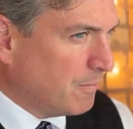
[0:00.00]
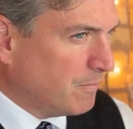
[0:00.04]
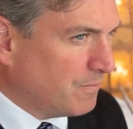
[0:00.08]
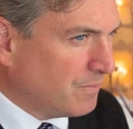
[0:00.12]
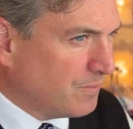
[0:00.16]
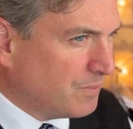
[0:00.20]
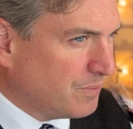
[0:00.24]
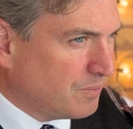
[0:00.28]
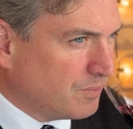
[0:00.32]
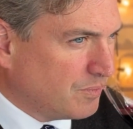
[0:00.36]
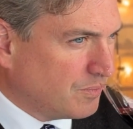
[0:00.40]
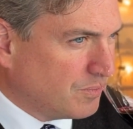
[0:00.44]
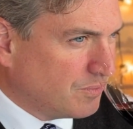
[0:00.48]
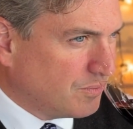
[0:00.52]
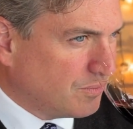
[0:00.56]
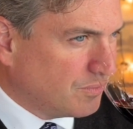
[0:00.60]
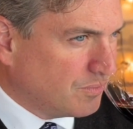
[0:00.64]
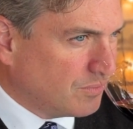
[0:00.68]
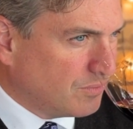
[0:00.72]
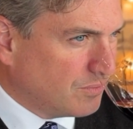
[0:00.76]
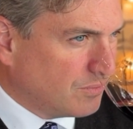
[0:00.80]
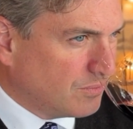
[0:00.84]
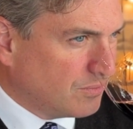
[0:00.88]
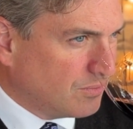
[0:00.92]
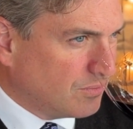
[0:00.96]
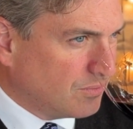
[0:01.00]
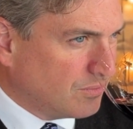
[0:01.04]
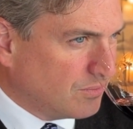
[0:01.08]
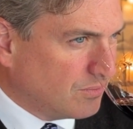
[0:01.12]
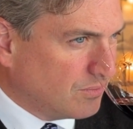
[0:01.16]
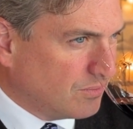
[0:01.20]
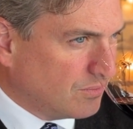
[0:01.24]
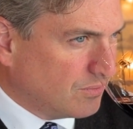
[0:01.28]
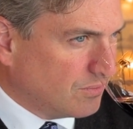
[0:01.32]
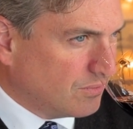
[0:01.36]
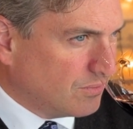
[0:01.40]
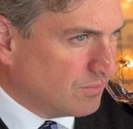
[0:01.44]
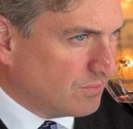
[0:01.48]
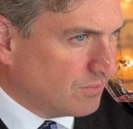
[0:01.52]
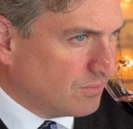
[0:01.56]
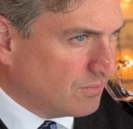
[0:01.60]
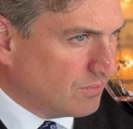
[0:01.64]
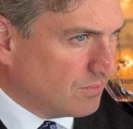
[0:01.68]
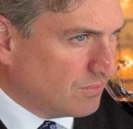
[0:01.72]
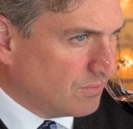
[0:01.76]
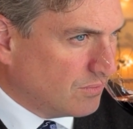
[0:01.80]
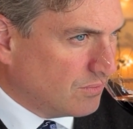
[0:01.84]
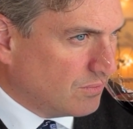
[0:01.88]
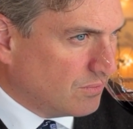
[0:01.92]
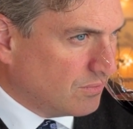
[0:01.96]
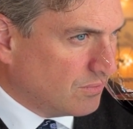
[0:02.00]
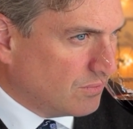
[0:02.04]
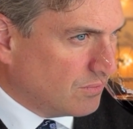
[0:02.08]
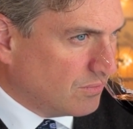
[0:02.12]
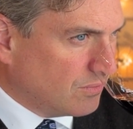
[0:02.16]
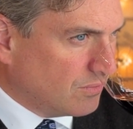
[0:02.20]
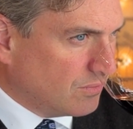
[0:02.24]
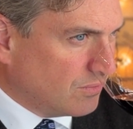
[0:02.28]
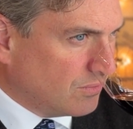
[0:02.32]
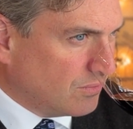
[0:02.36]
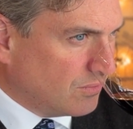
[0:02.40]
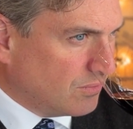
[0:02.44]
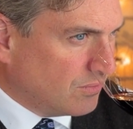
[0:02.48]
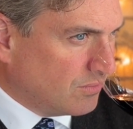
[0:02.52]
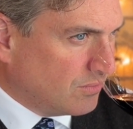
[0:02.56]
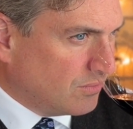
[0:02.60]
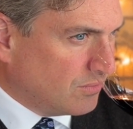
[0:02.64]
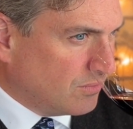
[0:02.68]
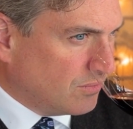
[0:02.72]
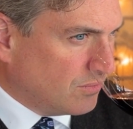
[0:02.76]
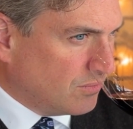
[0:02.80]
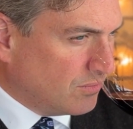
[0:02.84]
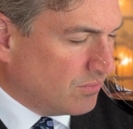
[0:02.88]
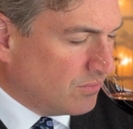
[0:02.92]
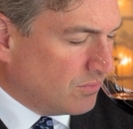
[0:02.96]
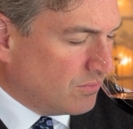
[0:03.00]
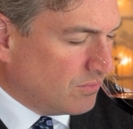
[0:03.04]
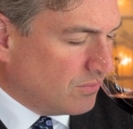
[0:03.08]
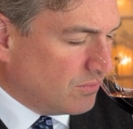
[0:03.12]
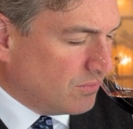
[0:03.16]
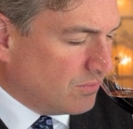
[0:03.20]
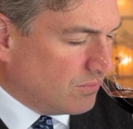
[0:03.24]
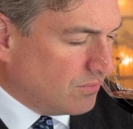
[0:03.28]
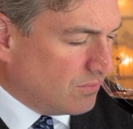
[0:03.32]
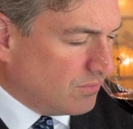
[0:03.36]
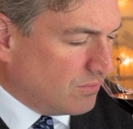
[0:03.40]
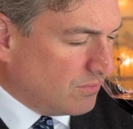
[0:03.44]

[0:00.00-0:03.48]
Nobody speaks.